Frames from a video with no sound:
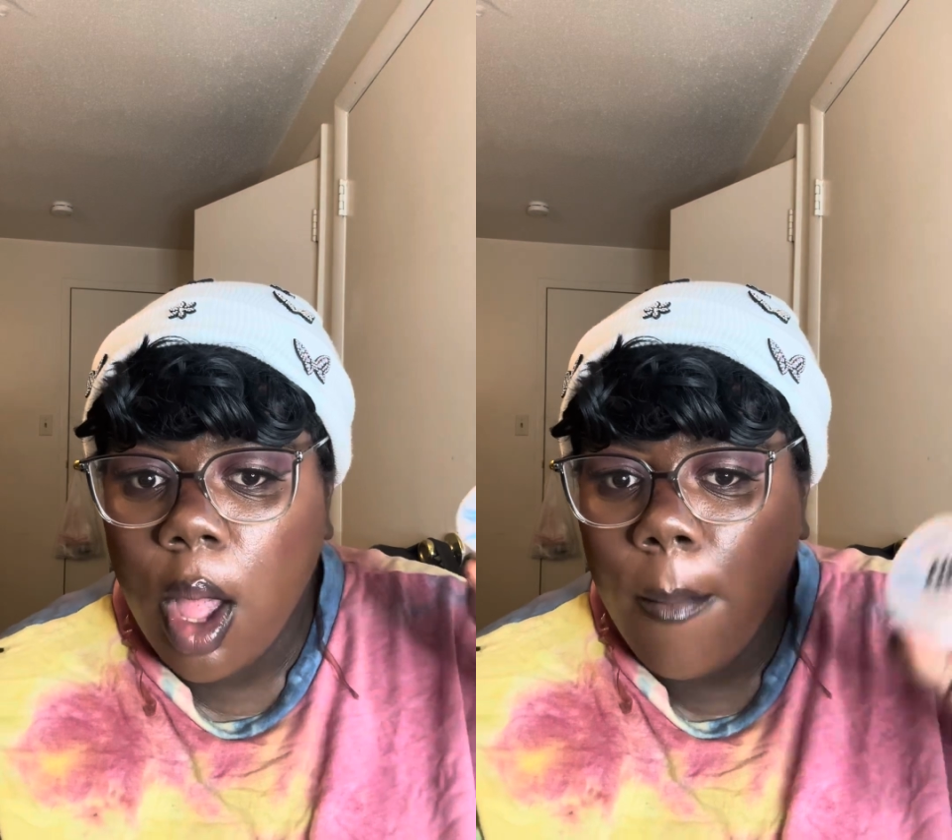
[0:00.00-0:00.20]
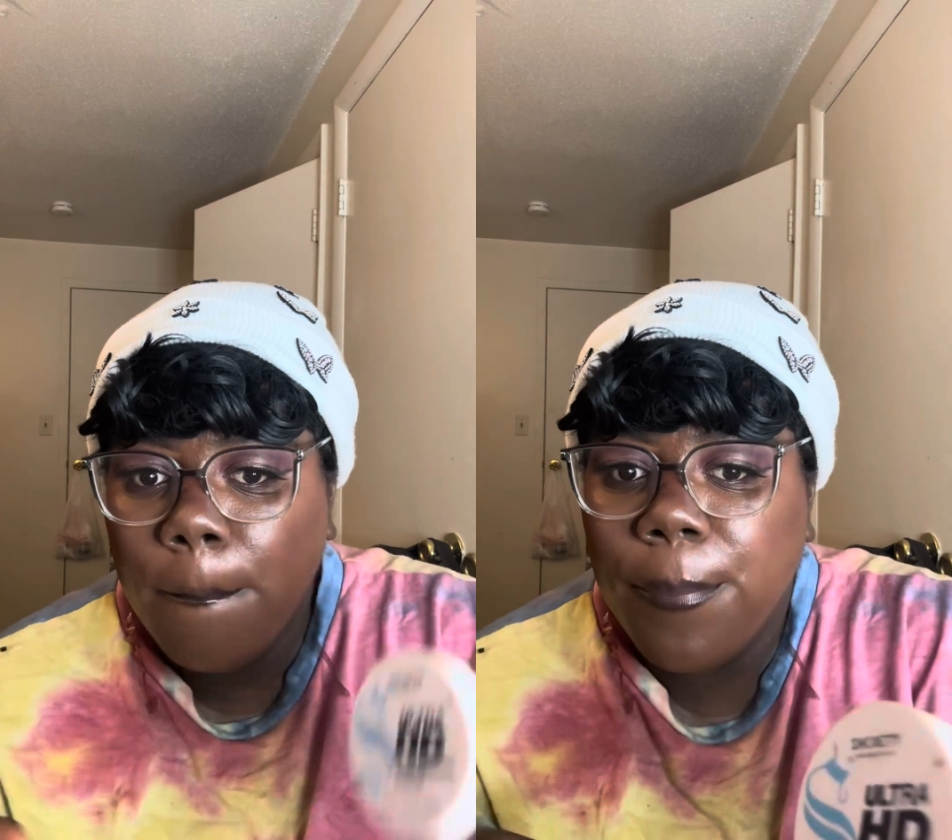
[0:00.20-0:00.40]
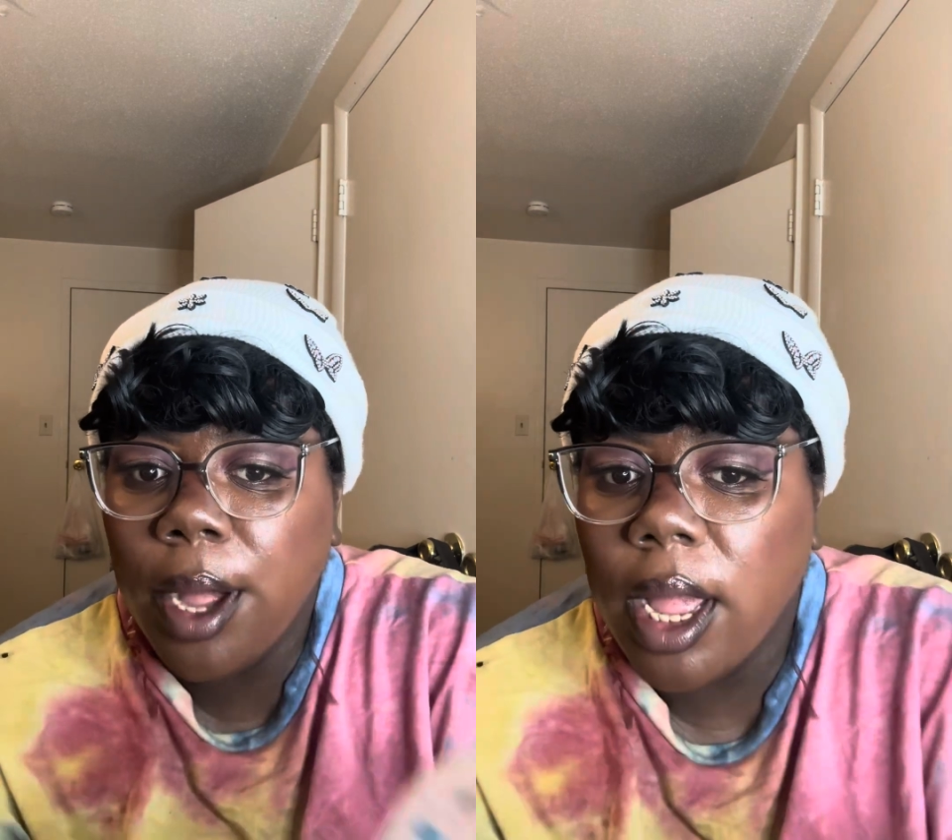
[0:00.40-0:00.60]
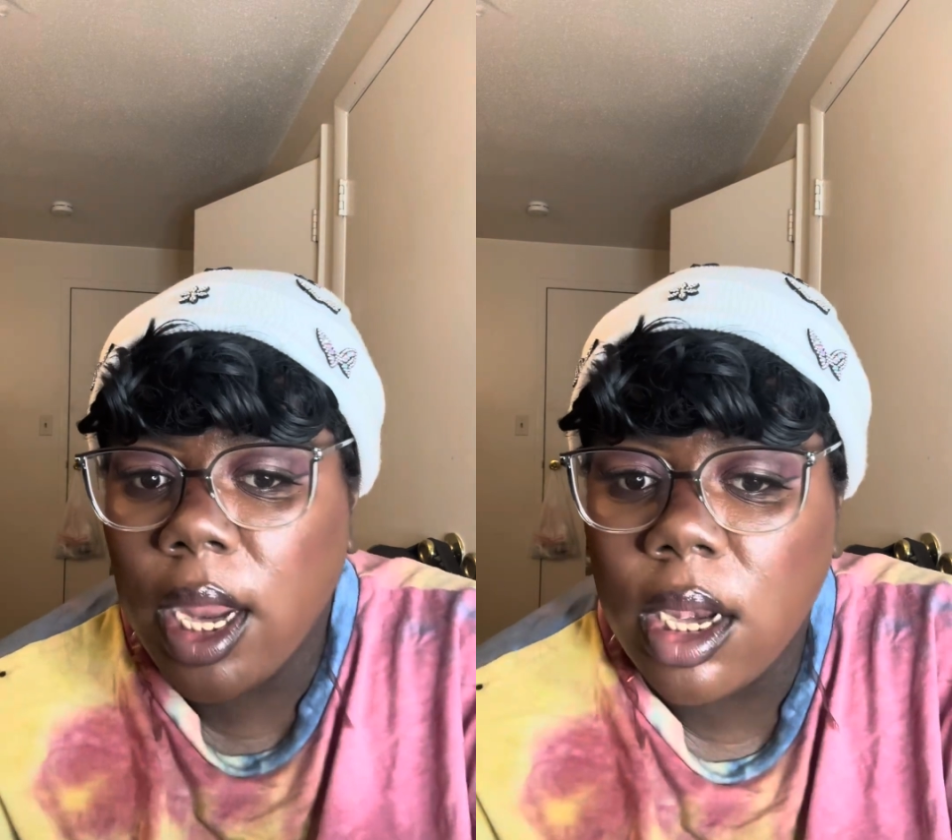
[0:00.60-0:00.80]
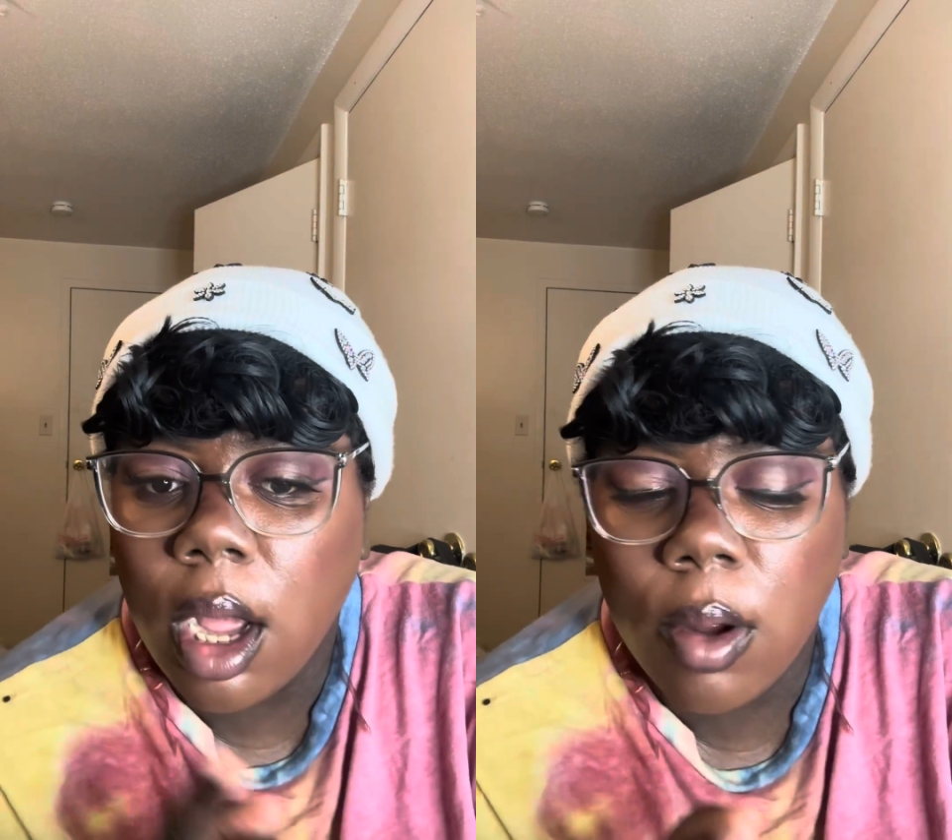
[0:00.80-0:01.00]

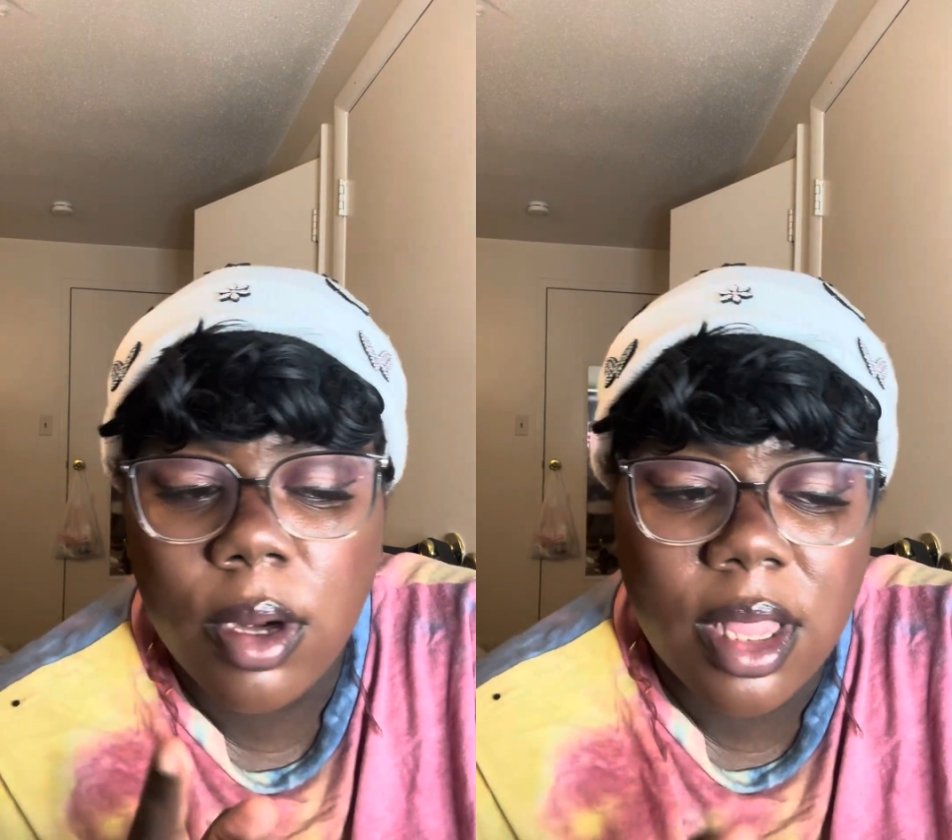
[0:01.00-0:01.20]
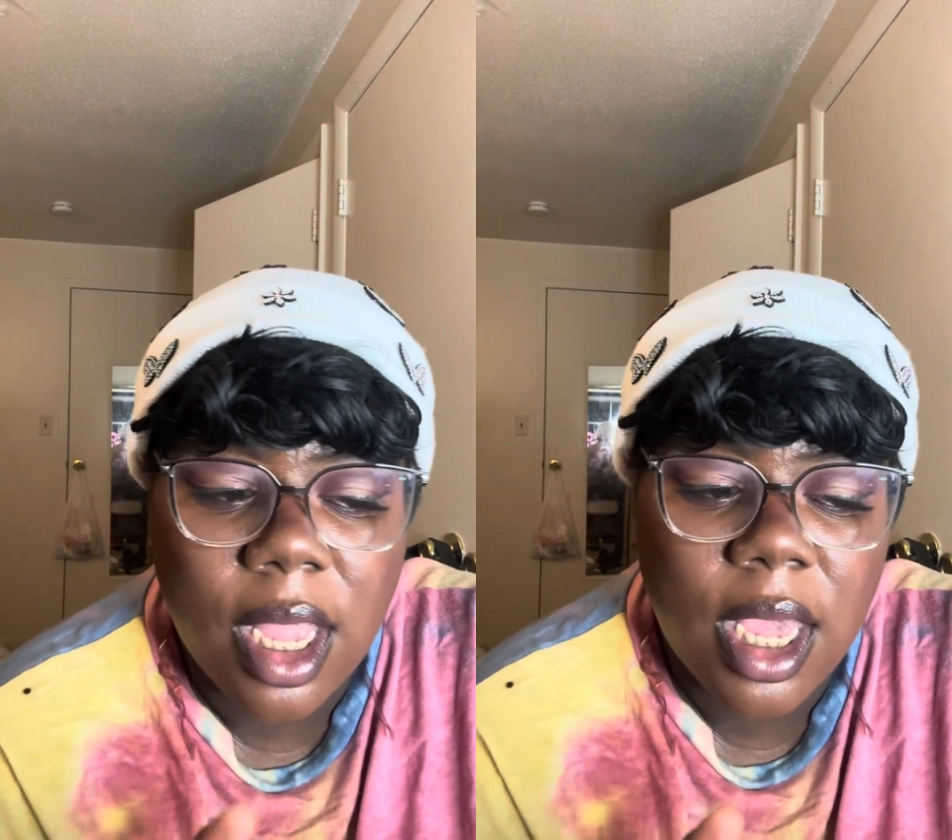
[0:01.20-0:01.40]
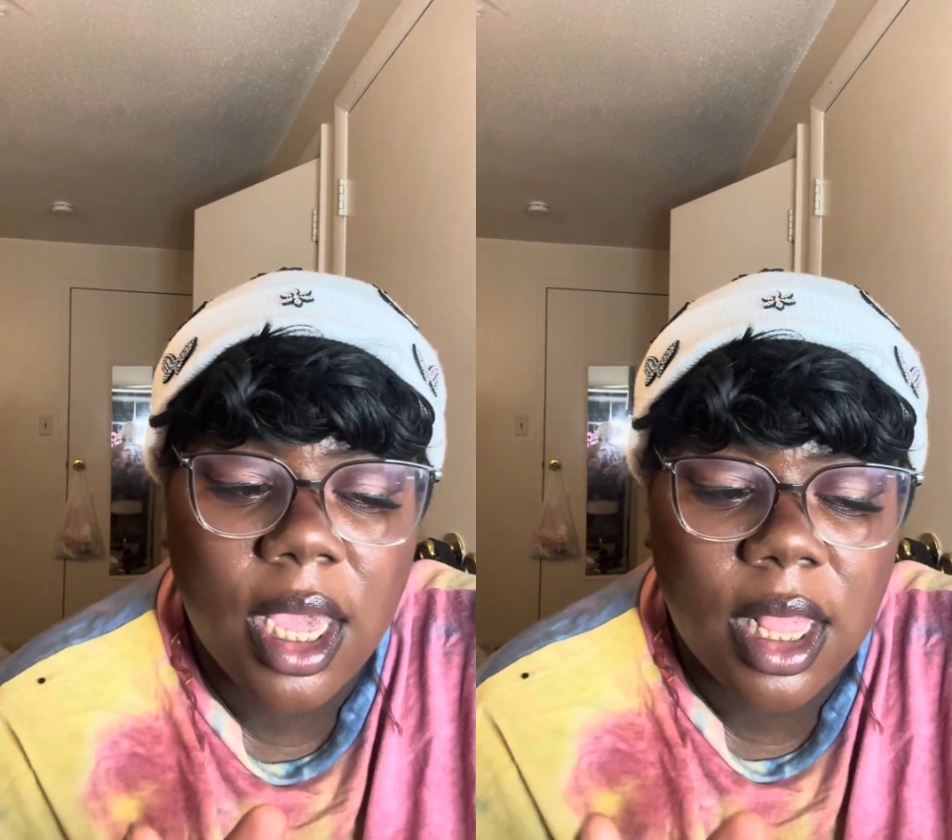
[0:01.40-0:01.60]
But the only thing